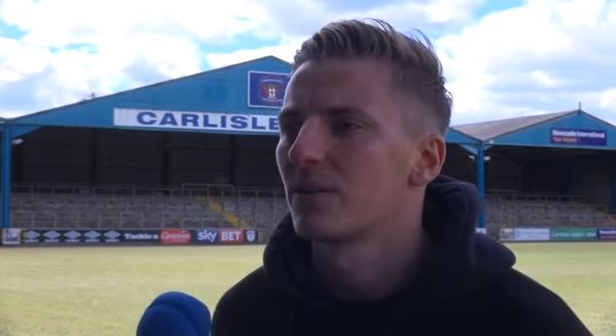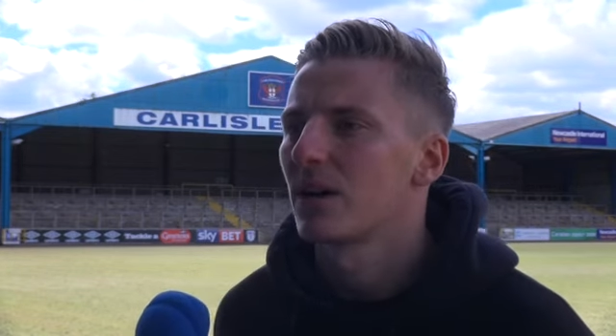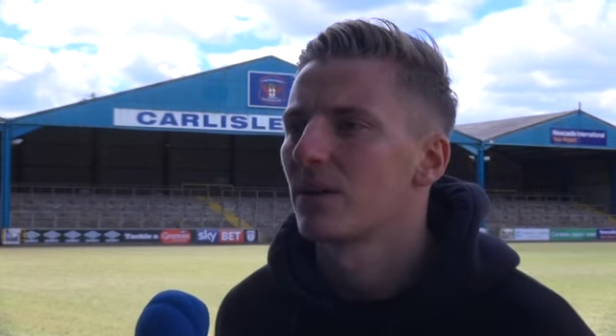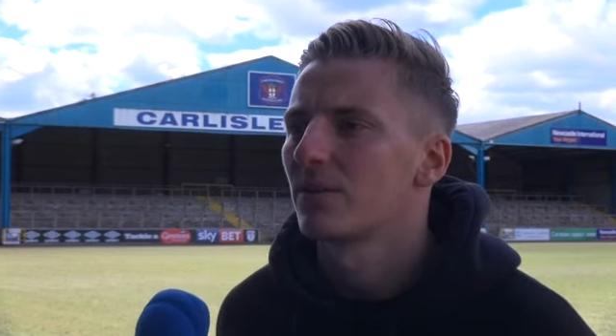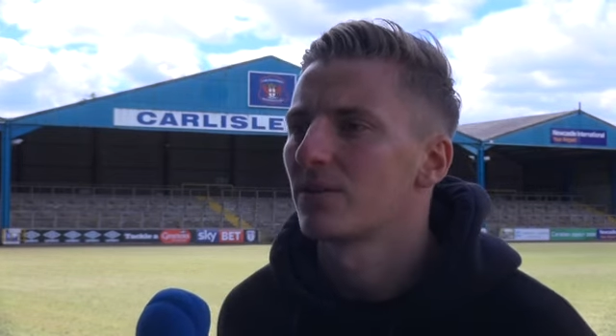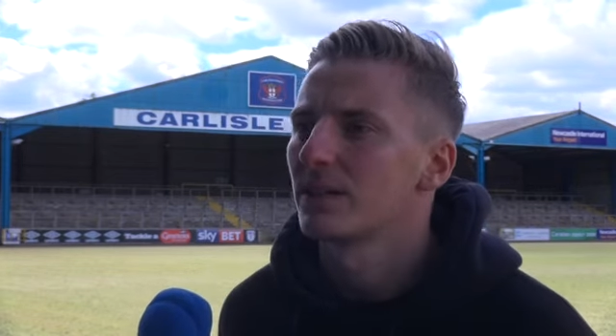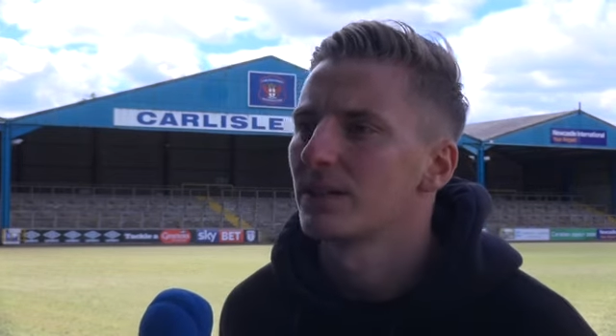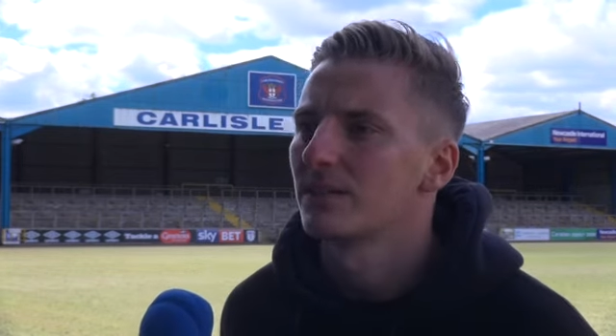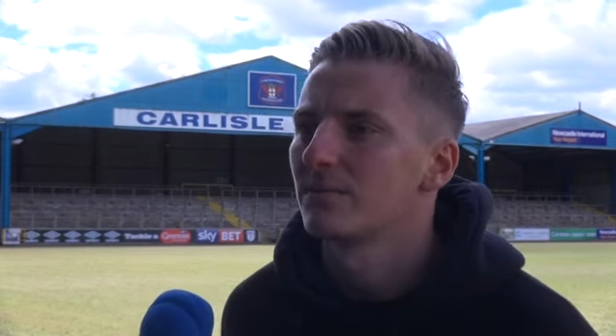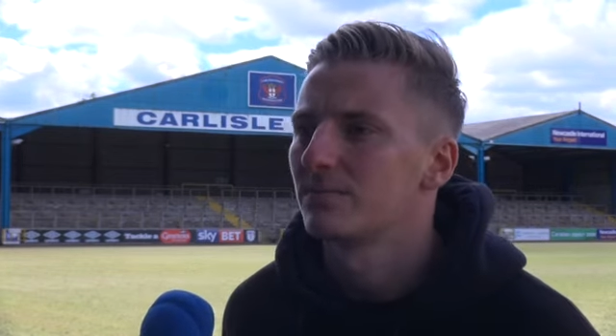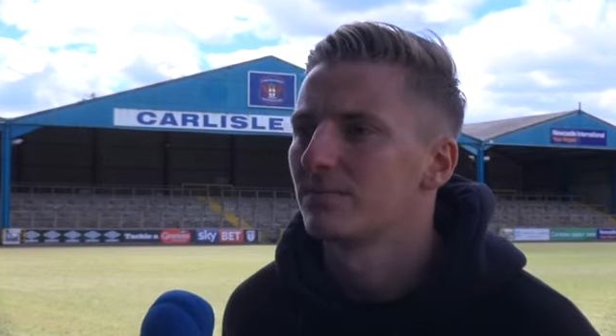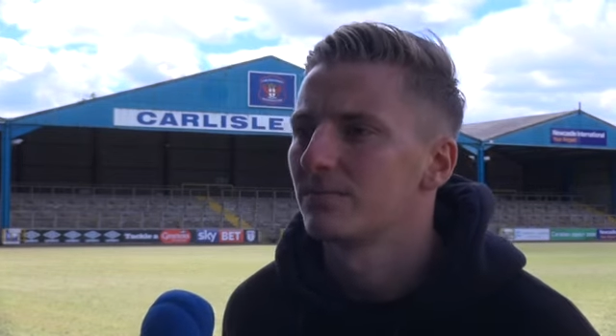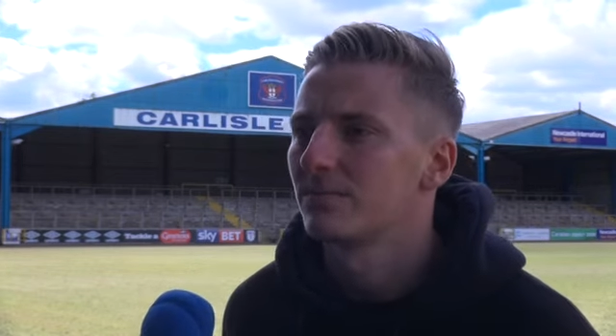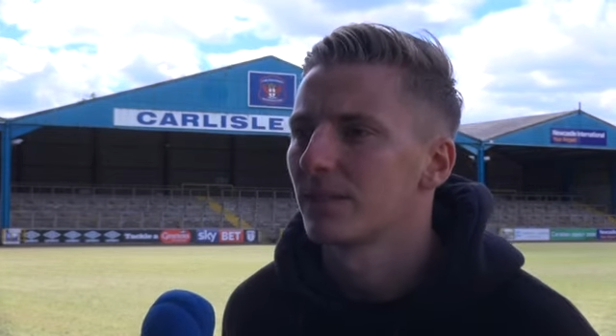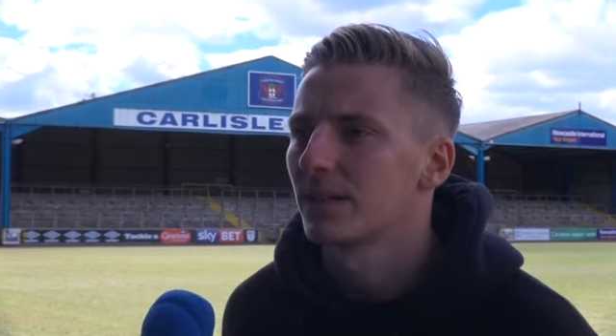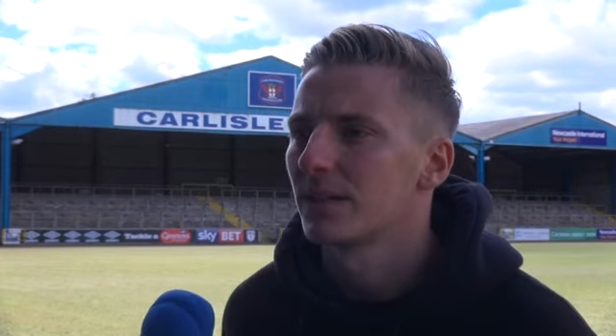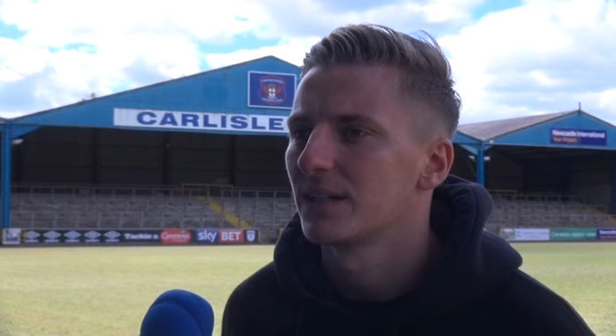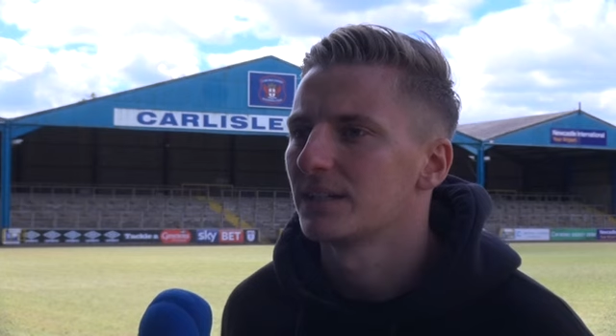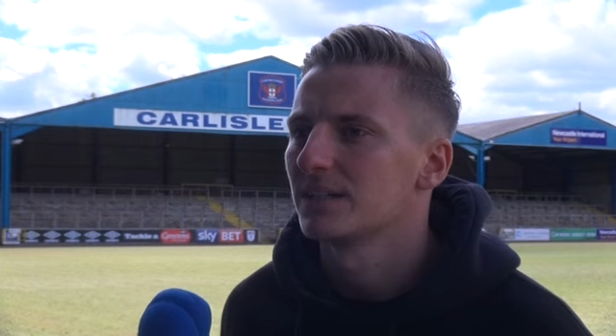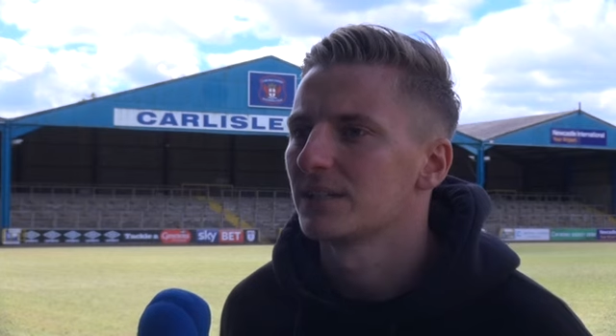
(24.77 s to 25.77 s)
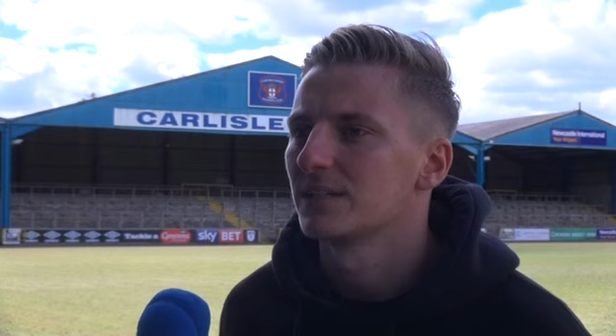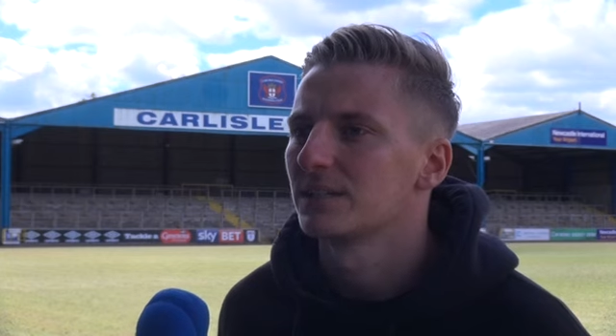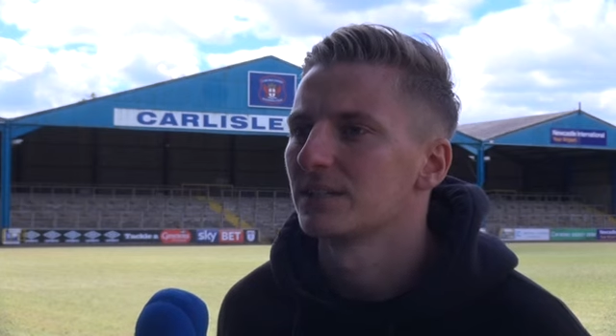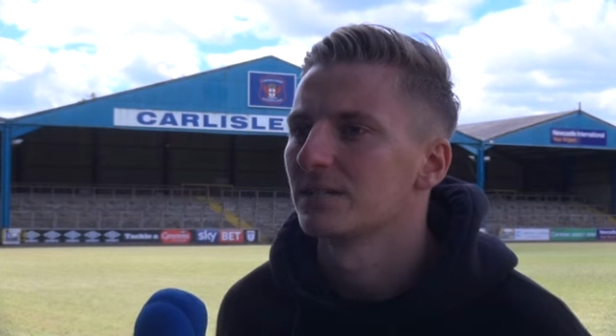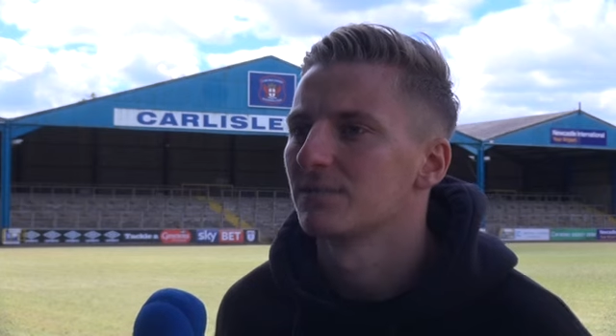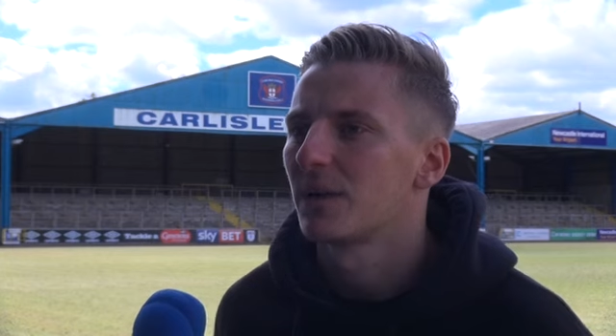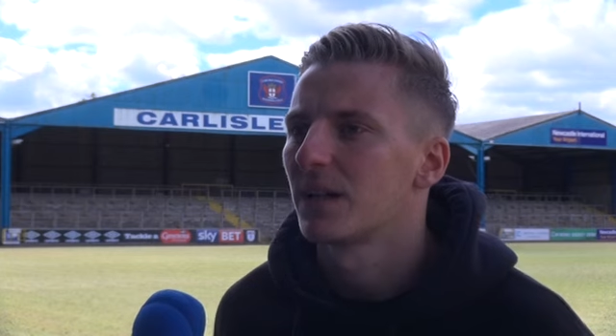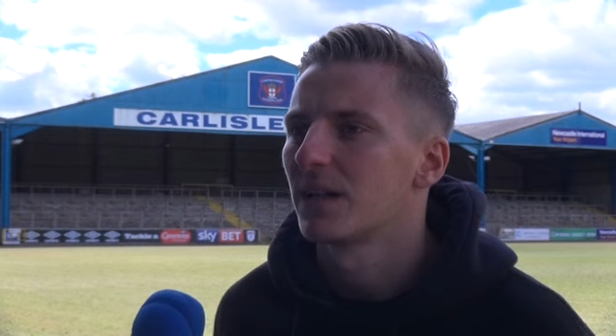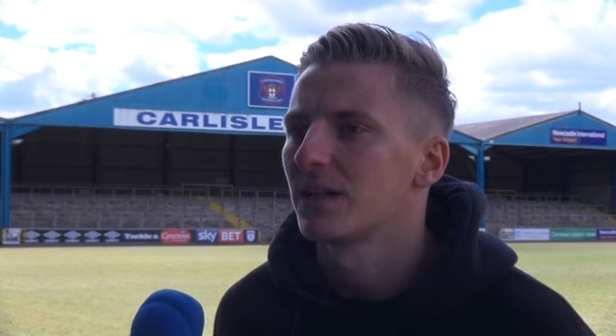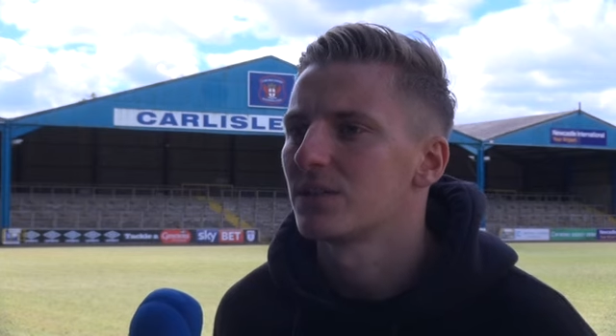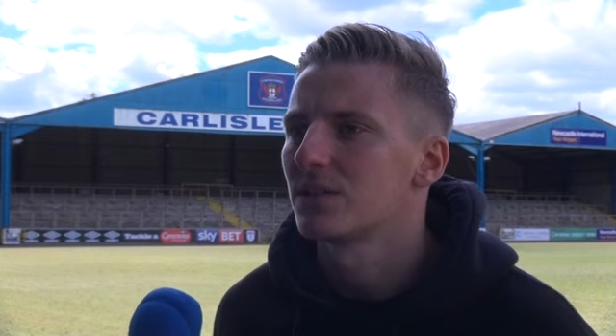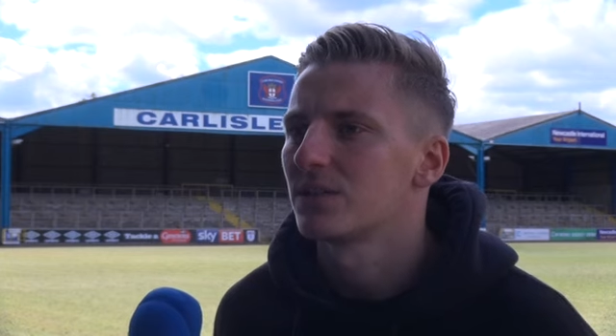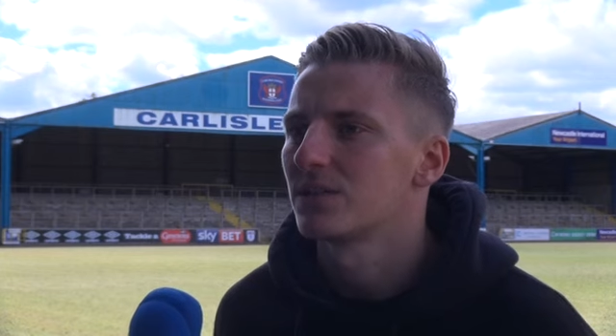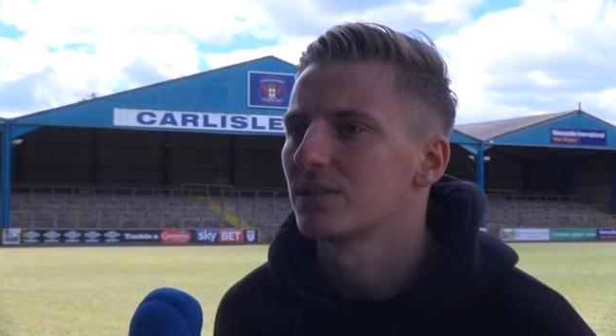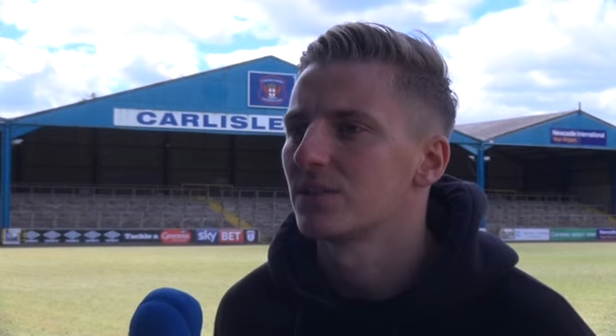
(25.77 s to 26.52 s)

how he plays and manages.